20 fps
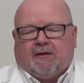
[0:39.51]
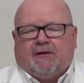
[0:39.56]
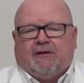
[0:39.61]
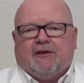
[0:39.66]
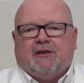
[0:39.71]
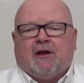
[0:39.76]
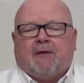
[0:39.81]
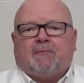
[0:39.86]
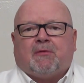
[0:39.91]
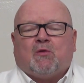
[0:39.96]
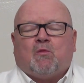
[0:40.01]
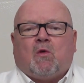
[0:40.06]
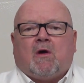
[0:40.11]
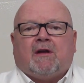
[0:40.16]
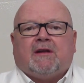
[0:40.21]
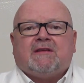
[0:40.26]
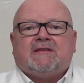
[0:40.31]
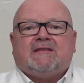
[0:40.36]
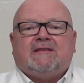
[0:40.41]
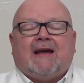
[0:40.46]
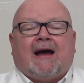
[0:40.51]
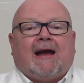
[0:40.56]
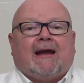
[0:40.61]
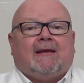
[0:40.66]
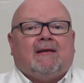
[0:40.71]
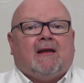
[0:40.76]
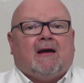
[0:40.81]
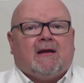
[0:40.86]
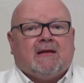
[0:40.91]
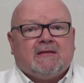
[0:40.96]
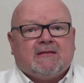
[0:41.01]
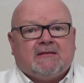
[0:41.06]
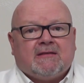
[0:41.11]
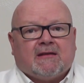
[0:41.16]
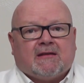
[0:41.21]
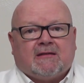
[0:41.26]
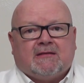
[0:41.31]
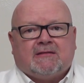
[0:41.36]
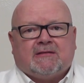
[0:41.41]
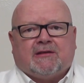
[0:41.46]
Number one is
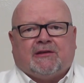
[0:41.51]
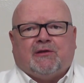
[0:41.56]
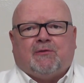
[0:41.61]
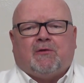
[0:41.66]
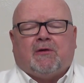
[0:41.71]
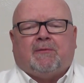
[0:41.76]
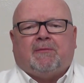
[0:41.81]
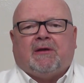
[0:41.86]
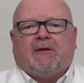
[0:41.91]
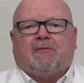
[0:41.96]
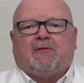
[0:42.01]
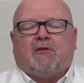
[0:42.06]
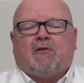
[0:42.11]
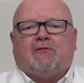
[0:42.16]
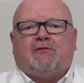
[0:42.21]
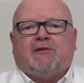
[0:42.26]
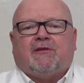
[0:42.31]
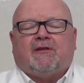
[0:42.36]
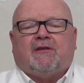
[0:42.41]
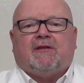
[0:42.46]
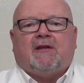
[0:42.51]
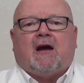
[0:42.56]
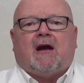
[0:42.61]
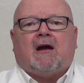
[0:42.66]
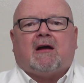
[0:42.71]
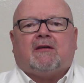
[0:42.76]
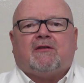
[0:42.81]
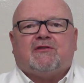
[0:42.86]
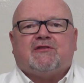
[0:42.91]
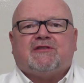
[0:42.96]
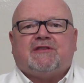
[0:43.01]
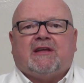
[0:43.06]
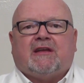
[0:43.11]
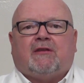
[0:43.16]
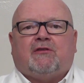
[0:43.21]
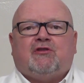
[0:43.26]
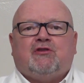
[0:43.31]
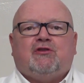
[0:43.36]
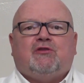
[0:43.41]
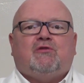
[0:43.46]
diagnostics. So you want to be able to go to the doctors
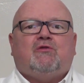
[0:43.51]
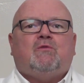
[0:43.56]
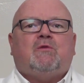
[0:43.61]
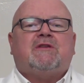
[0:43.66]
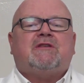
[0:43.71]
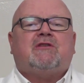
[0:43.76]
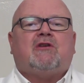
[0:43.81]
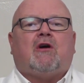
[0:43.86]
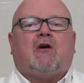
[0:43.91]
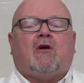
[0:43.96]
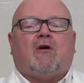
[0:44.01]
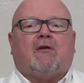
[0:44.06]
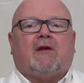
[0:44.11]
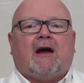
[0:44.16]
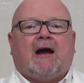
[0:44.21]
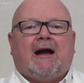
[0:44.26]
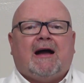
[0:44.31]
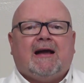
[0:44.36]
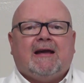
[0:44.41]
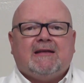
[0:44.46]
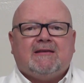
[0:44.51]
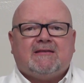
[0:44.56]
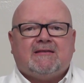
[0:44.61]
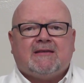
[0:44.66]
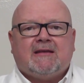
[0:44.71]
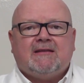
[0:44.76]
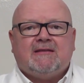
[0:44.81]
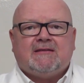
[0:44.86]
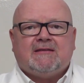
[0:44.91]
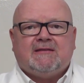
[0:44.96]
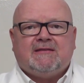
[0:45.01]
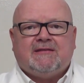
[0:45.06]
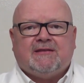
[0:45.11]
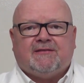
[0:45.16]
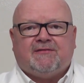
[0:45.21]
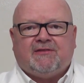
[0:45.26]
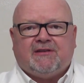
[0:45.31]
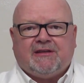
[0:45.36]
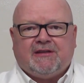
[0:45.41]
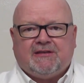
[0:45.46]
that do what's called high
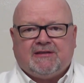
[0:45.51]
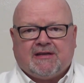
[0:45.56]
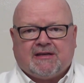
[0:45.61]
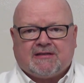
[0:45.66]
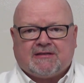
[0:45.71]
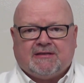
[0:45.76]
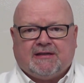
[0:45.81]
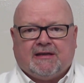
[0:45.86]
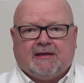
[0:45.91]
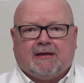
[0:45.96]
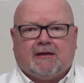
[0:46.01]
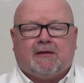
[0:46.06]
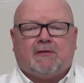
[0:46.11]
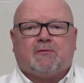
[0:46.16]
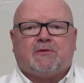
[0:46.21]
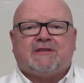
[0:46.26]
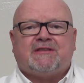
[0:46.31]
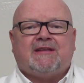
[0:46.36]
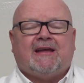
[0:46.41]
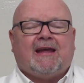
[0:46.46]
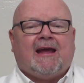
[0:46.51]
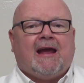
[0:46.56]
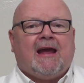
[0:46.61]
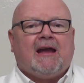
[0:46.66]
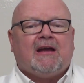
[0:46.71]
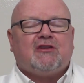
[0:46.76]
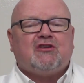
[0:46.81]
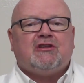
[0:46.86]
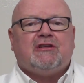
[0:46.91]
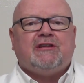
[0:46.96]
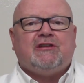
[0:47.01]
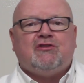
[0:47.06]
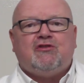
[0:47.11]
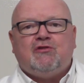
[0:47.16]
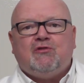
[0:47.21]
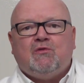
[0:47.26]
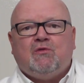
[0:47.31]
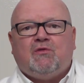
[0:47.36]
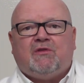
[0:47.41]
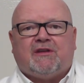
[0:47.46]
sensitivity testing. In other words, they actually
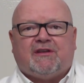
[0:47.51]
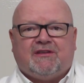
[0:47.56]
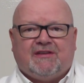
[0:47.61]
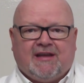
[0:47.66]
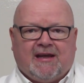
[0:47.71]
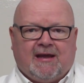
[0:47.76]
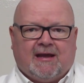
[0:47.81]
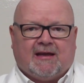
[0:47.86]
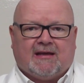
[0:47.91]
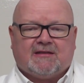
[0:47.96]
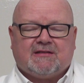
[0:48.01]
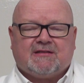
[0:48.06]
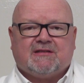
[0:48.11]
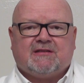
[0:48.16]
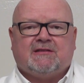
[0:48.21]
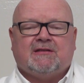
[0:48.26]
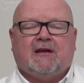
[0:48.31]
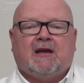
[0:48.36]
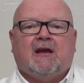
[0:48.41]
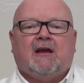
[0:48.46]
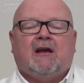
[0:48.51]
do the test